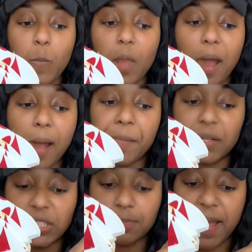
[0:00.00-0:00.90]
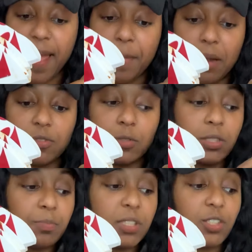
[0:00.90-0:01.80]
I mean, it's bad, but I'm sure,
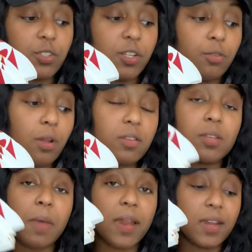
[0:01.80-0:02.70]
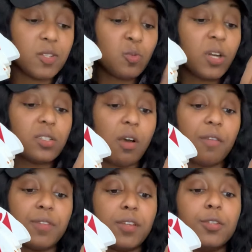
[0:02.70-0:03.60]
pretty sure you know somebody that's worse
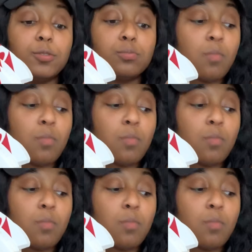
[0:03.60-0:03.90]
off than you.